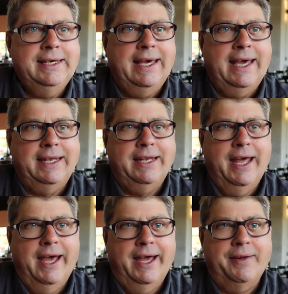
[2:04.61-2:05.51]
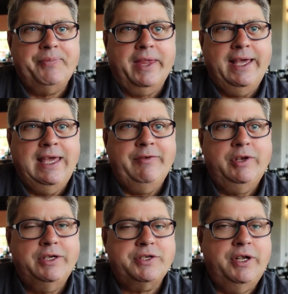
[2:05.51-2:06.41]
And
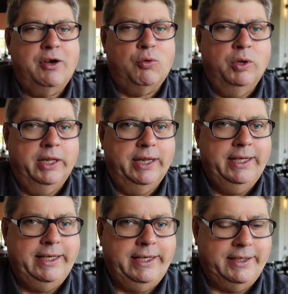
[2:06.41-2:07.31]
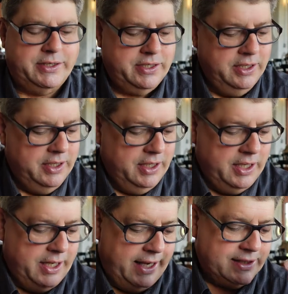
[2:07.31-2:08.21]
even as they're released,
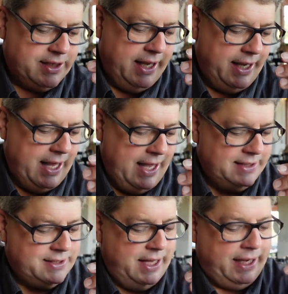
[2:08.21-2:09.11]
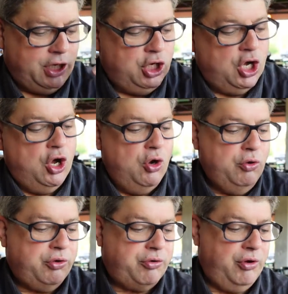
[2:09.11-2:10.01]
as they
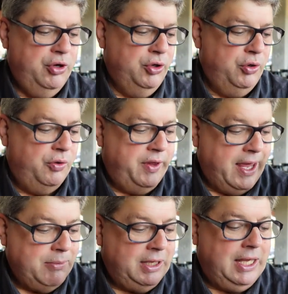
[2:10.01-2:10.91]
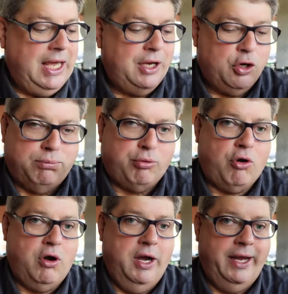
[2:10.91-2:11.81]
go through, they begin to
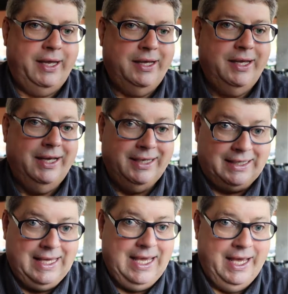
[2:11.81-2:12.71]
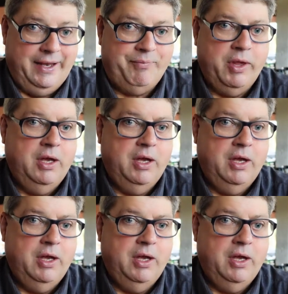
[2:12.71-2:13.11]
pray again,